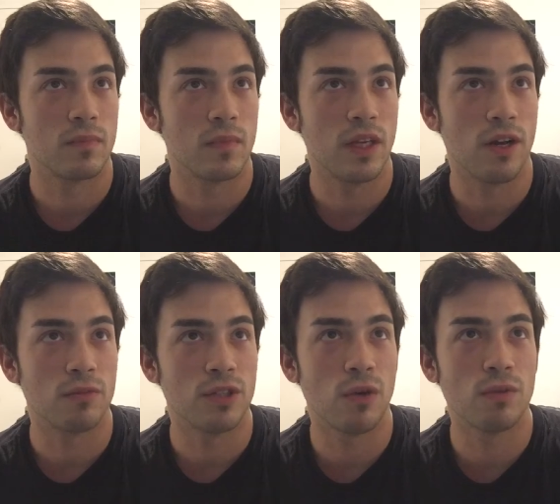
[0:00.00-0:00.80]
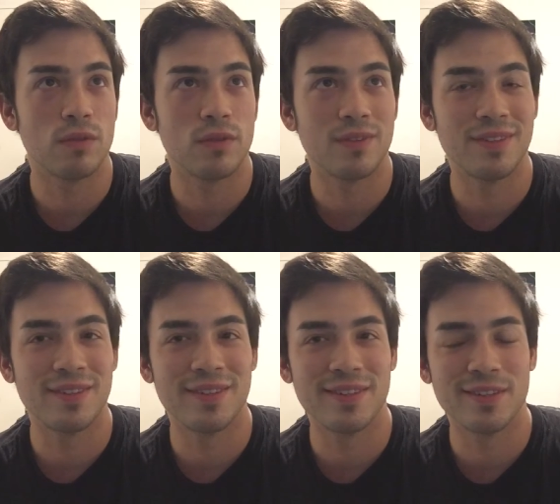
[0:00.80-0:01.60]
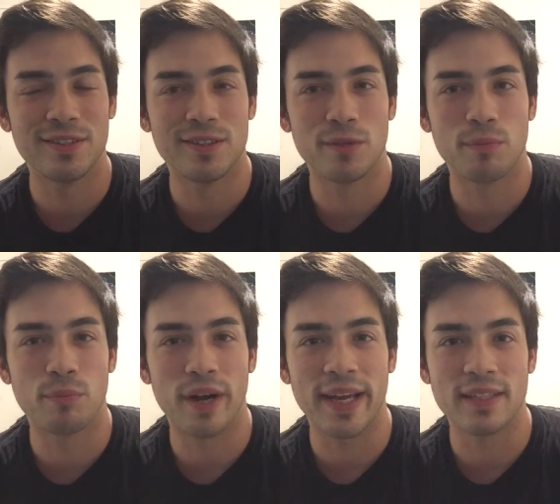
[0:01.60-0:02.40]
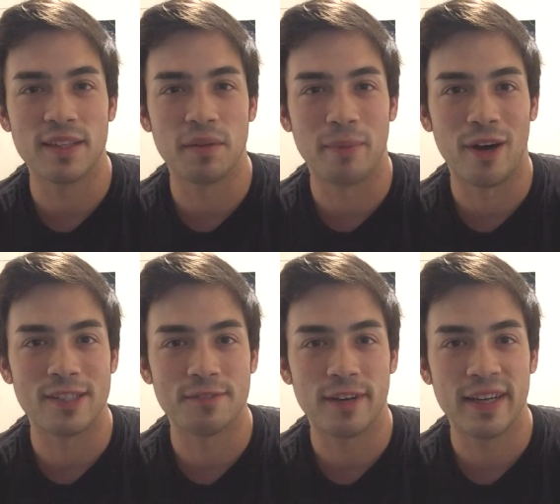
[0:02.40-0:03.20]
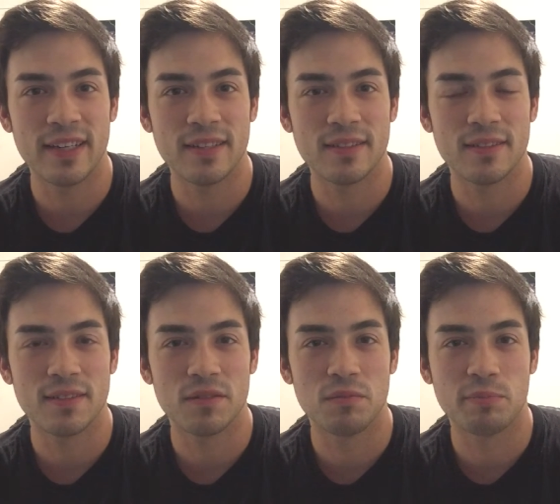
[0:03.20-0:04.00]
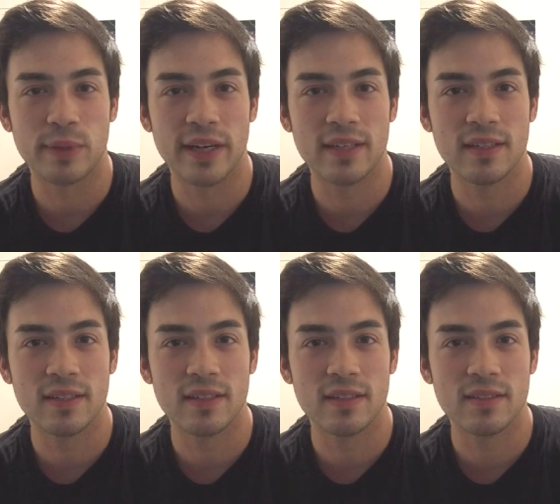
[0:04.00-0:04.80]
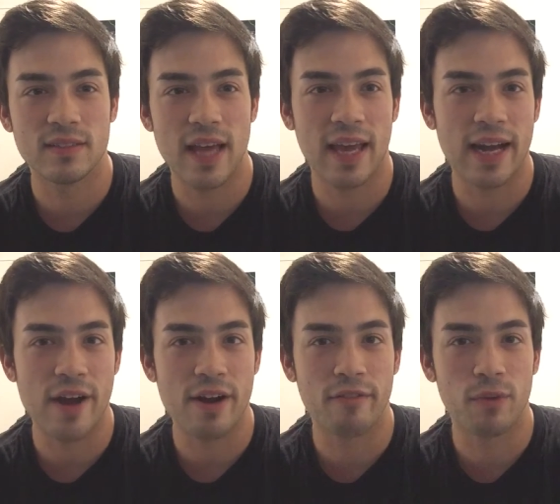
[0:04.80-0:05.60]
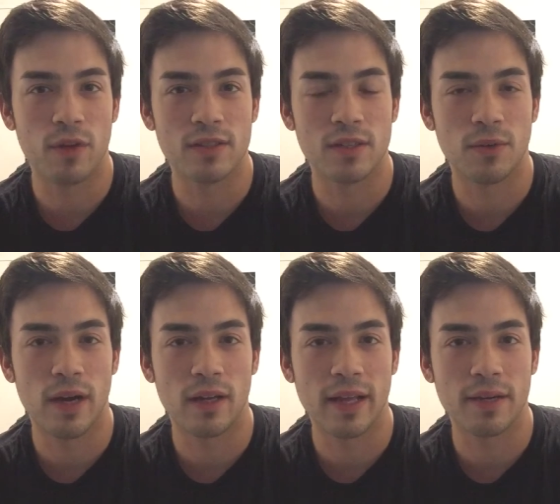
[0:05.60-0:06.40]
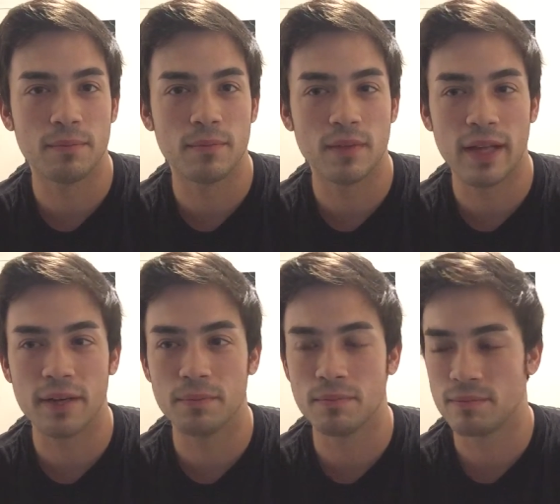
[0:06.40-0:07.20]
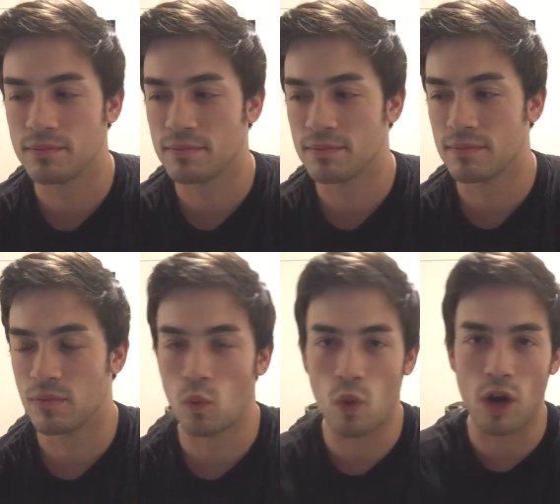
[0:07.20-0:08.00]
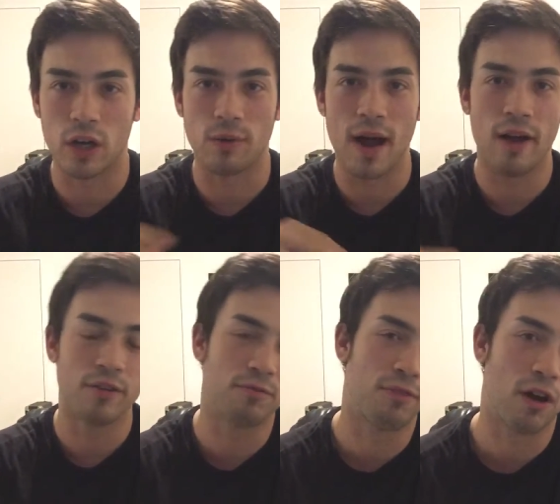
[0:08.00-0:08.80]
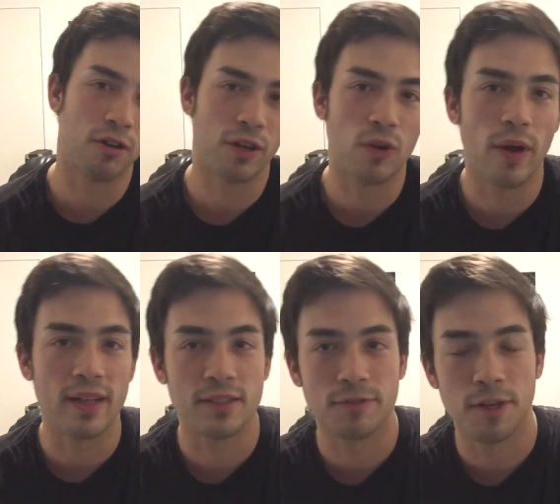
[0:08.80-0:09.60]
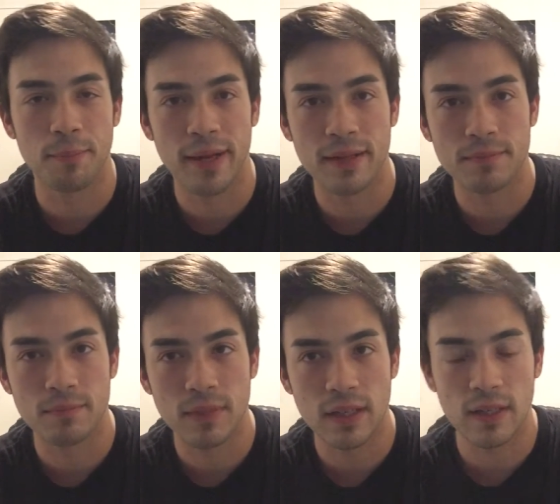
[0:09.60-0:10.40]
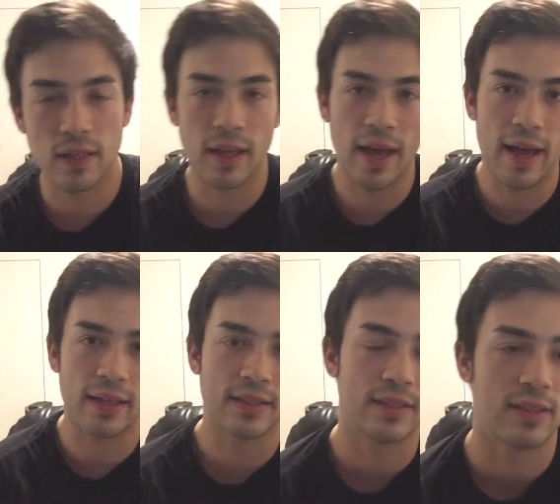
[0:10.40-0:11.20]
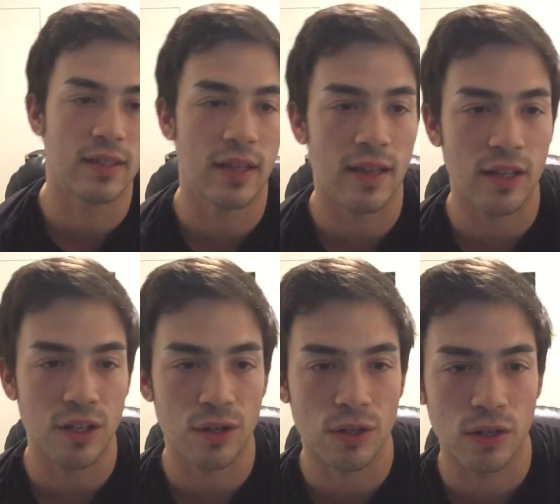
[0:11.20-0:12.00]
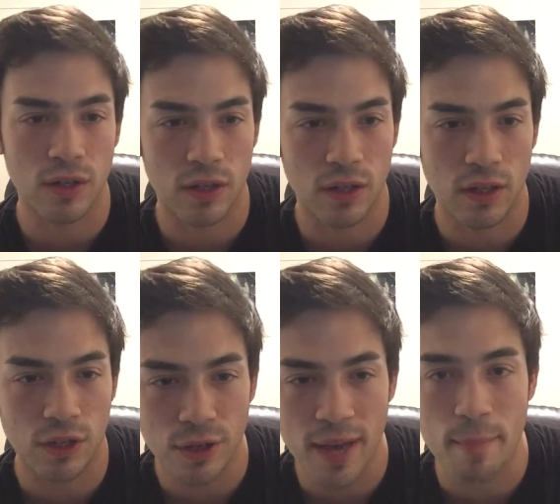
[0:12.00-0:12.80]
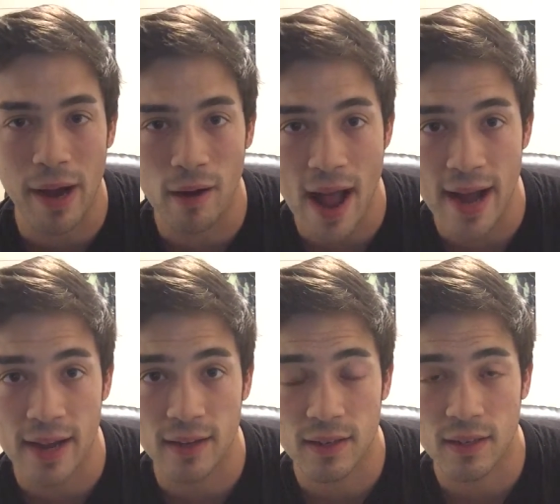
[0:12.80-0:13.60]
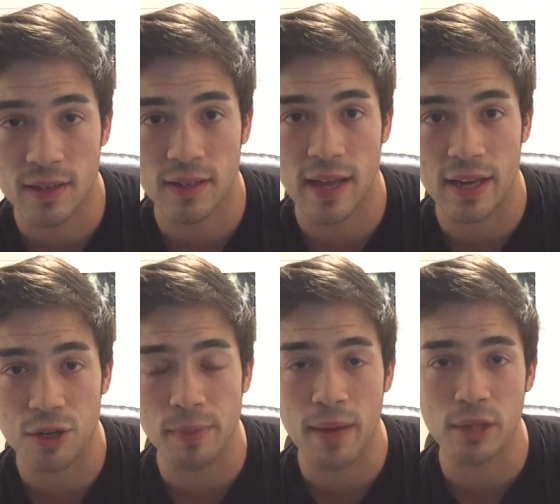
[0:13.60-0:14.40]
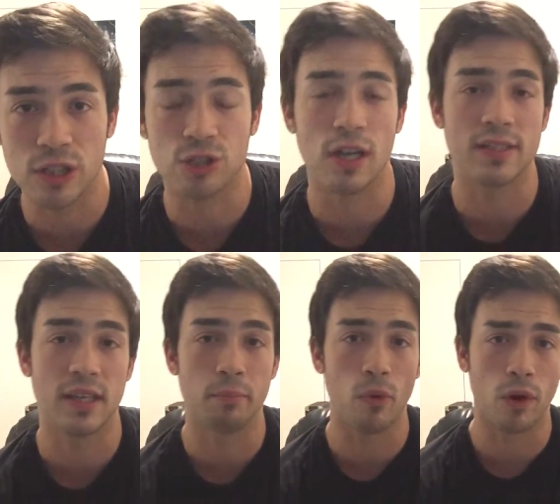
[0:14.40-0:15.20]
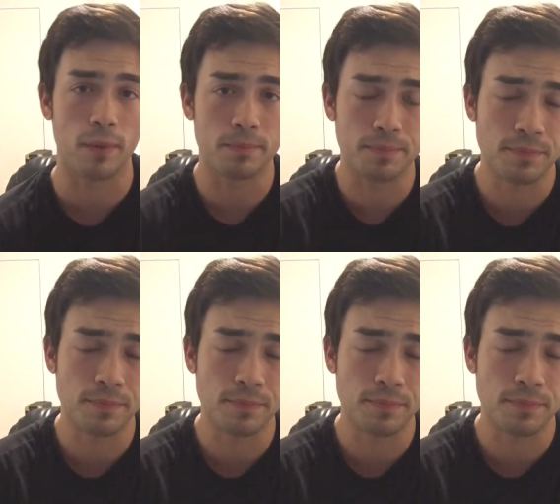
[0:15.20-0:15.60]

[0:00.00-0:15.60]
you know, don't don't bring it to the boss fight, but take it out every once in a while. Let him let him walk around and follow the quest for a bit, and you'll you'll get better at it, and you'll be able to trust it more.